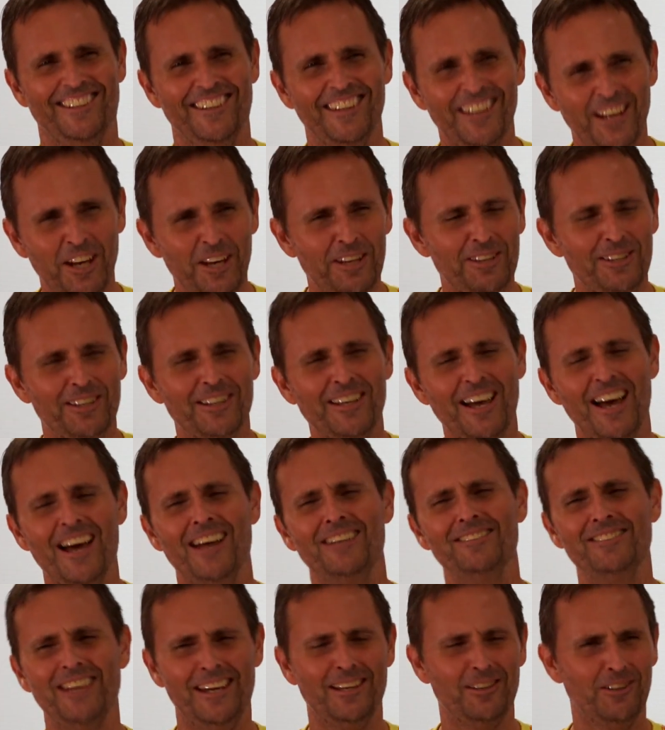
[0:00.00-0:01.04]
know, you
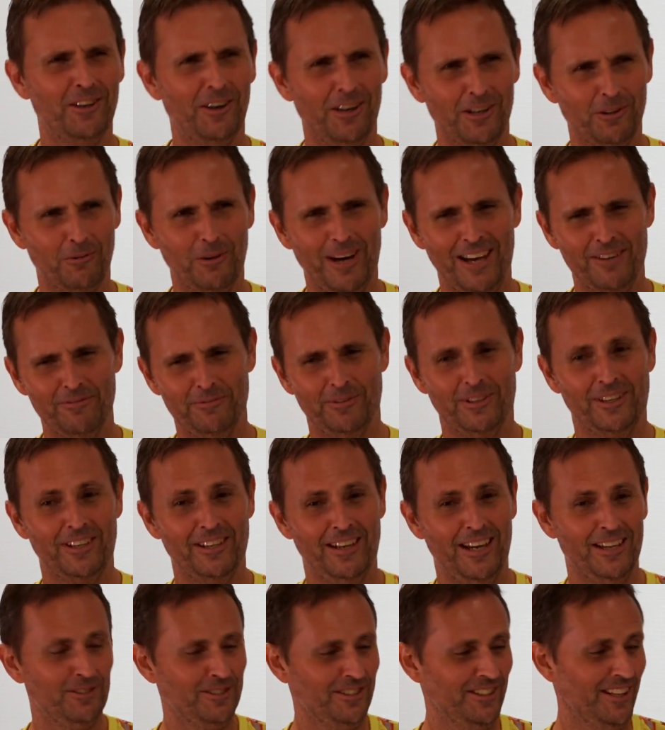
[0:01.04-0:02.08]
can't take God away from the
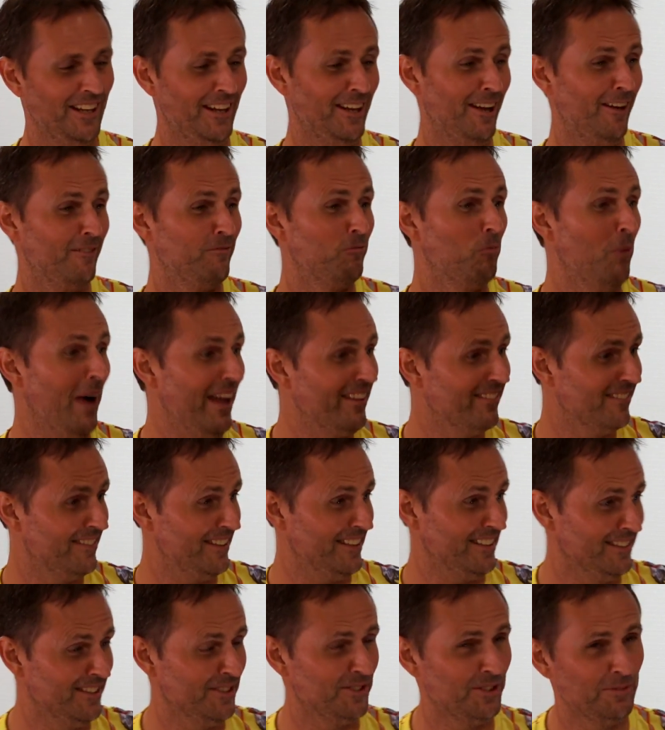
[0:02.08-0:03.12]
occasion and have one
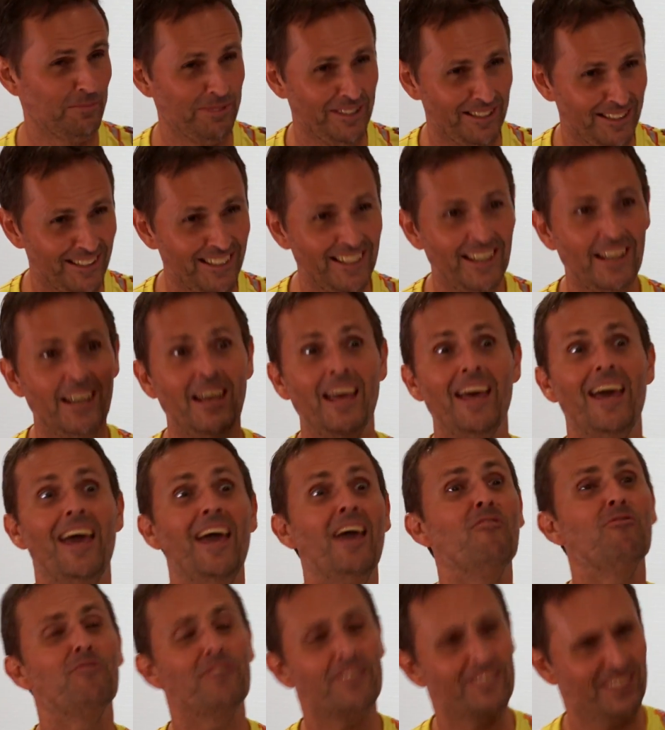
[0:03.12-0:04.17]
thing disappear. Yeah.
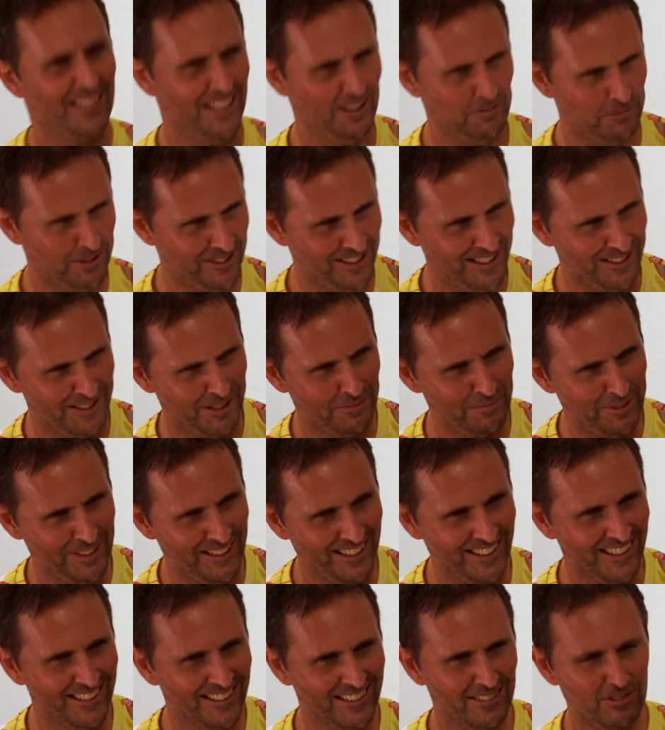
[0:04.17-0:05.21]
Everything would
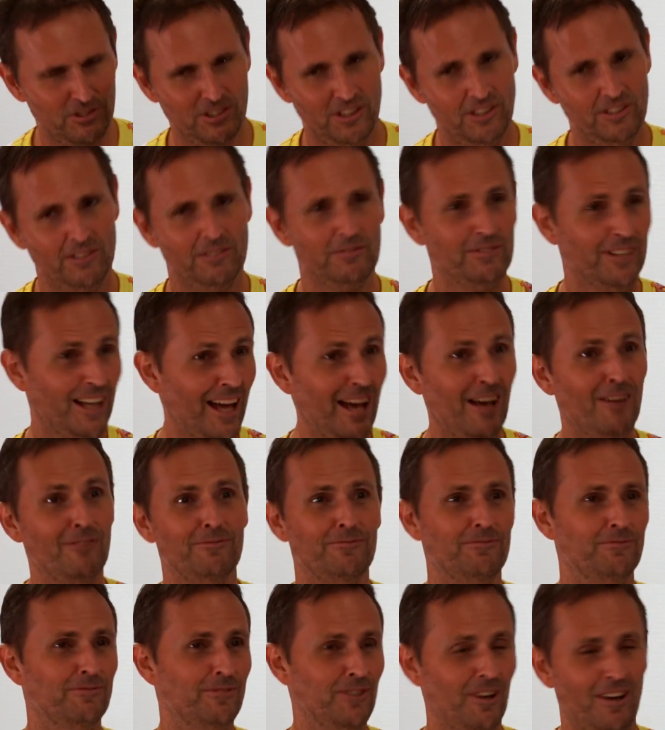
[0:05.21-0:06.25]
disappear. So
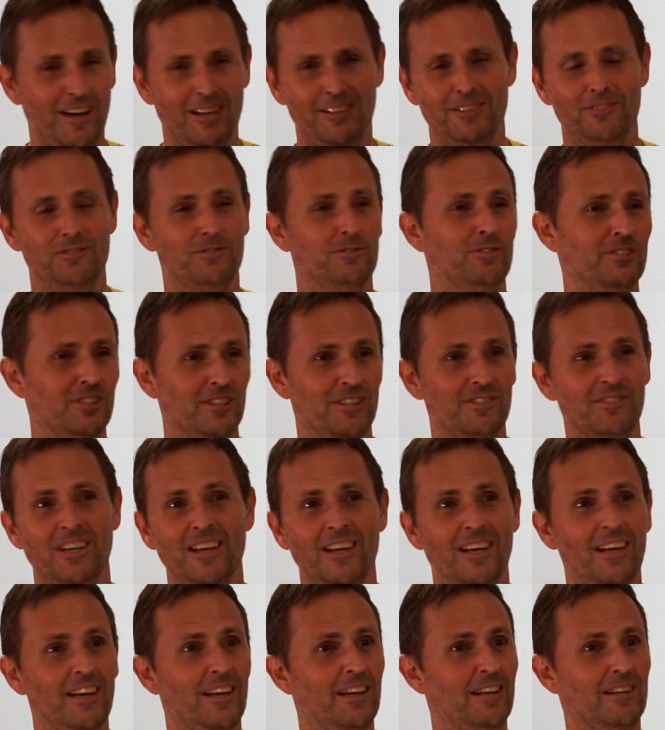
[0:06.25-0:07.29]
love, kindness, goodness,
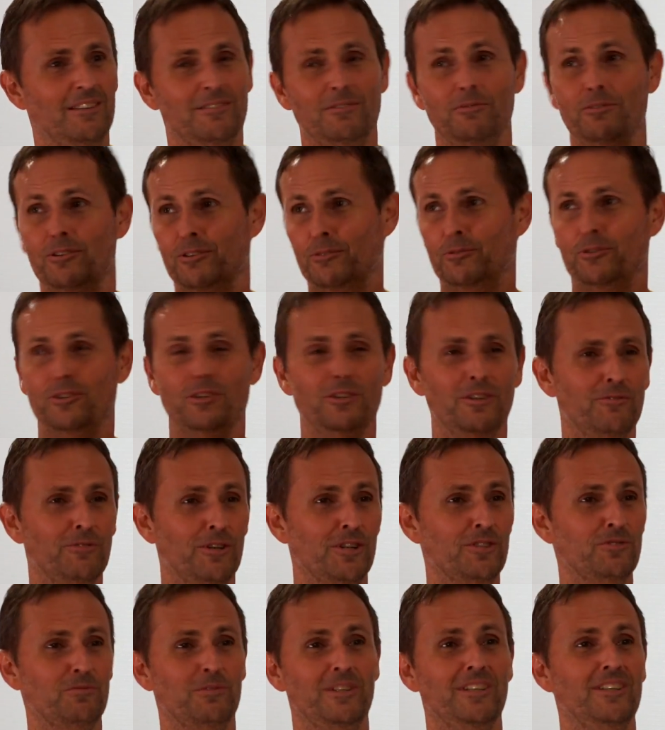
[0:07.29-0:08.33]
the
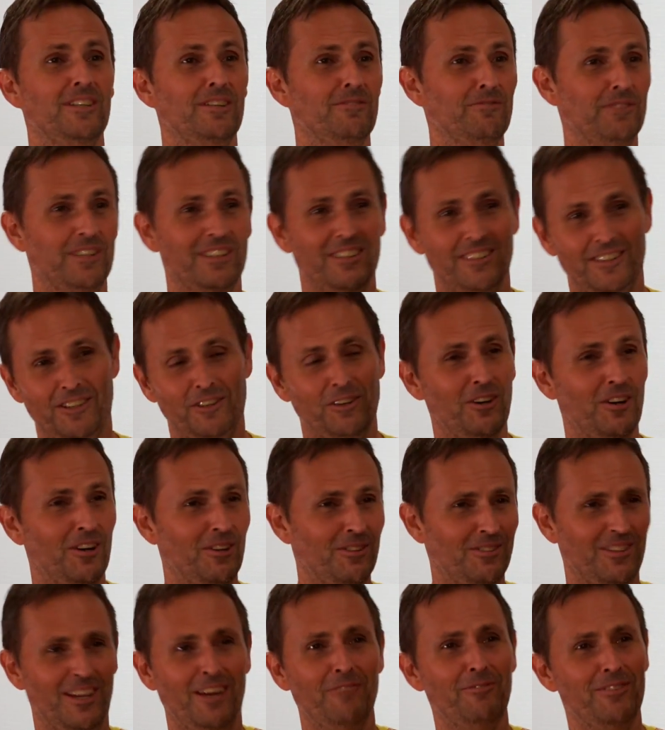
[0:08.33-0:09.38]
universe we live in, the
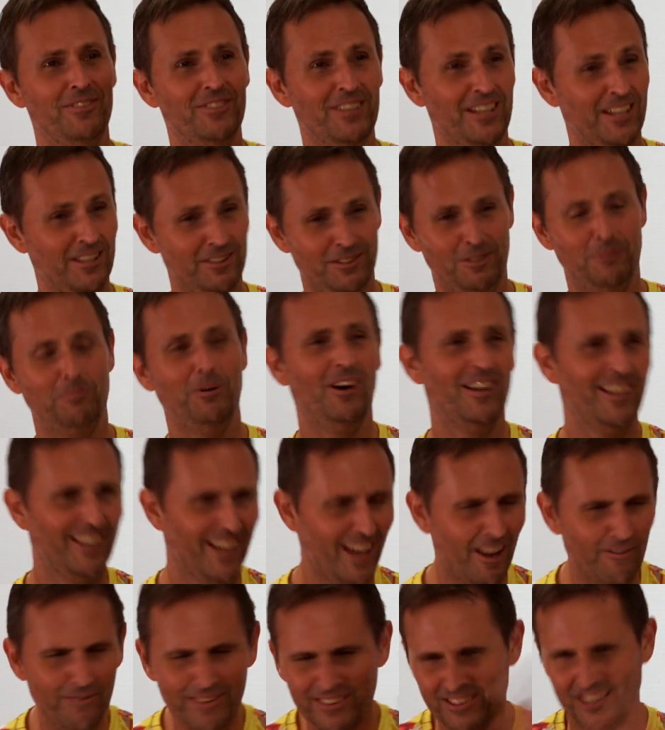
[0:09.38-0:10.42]
earth, everything, your body,
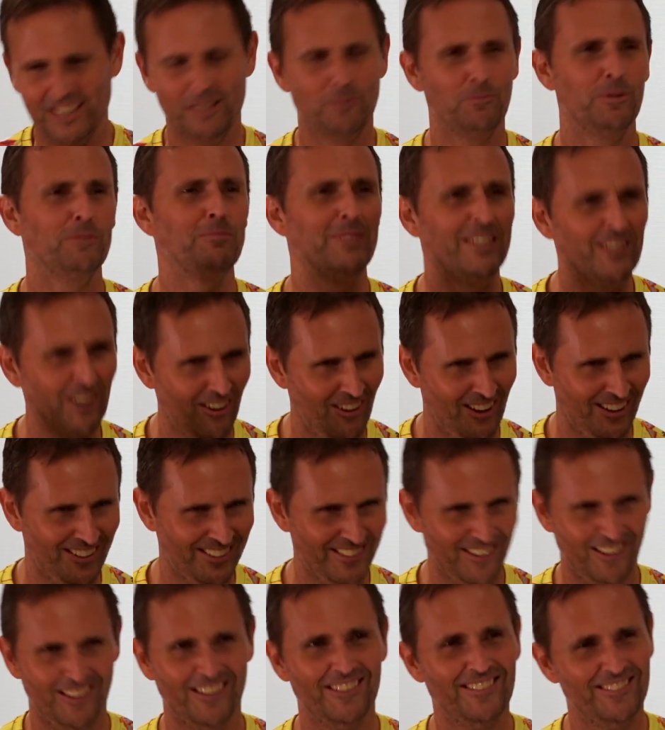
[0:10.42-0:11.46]
everything would be gone.
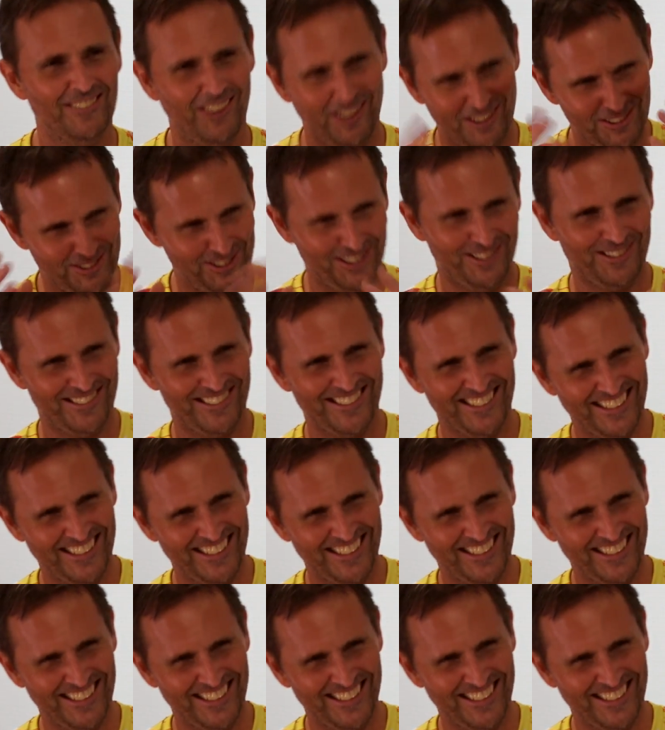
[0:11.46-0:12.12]
Not, not just